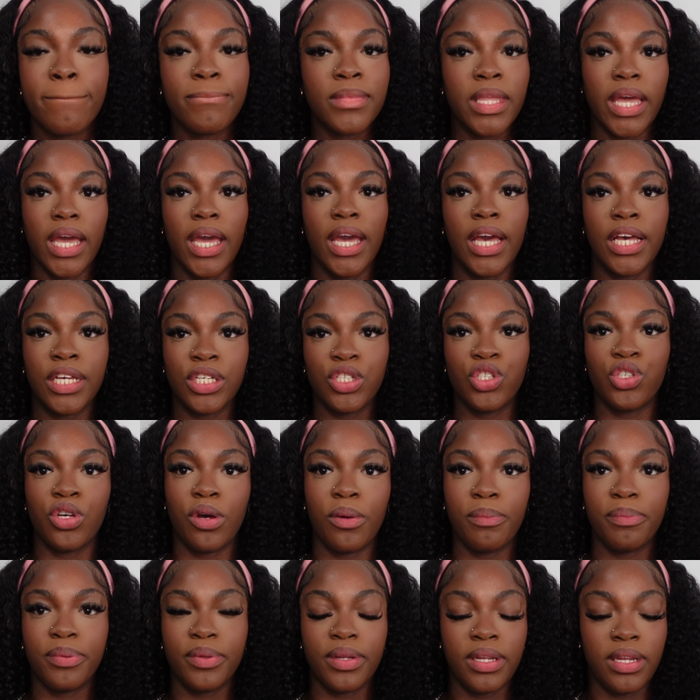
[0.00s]
the hair
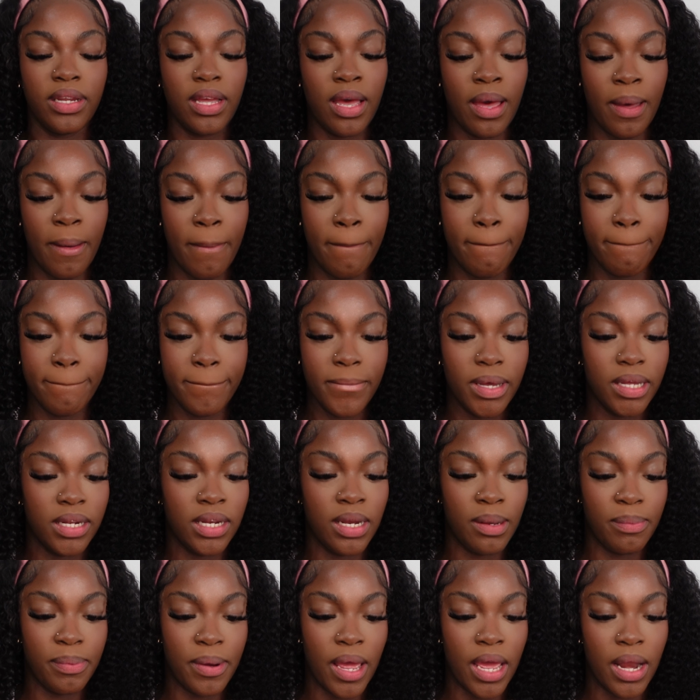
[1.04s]
shop
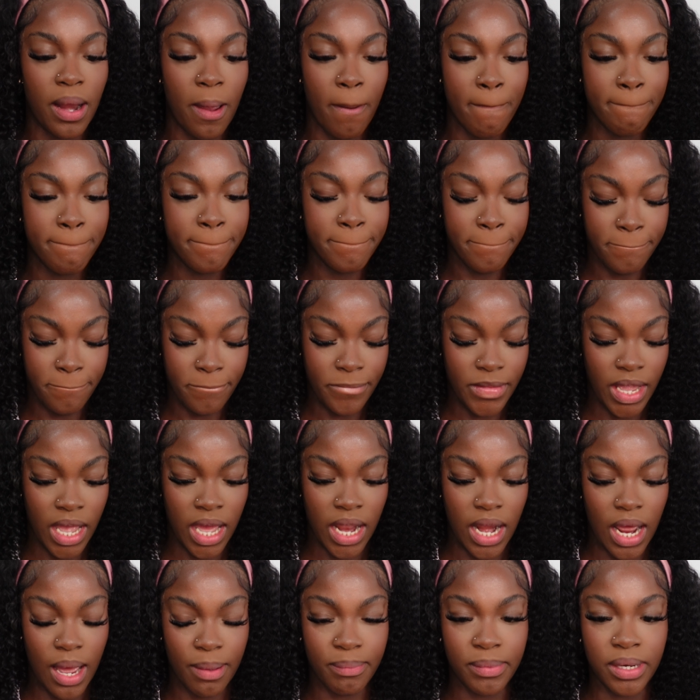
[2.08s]
lip liner,
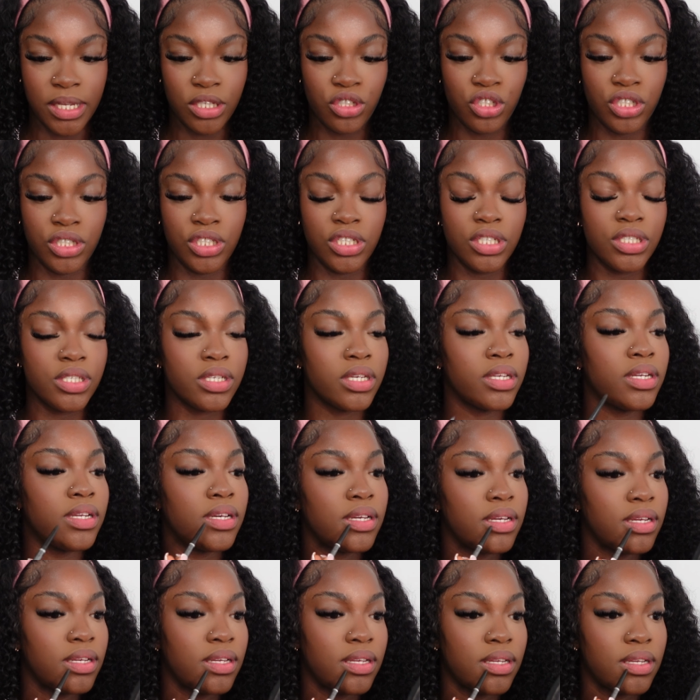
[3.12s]
and I'm literally just
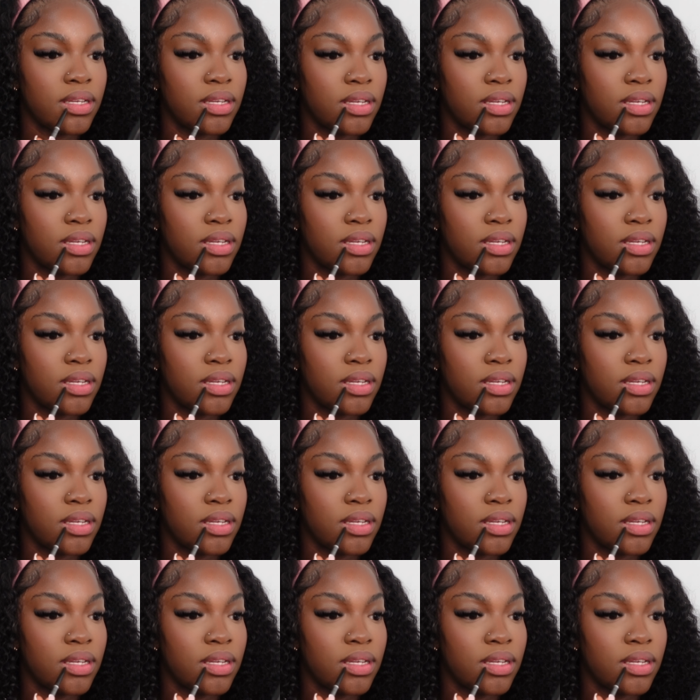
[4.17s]
gonna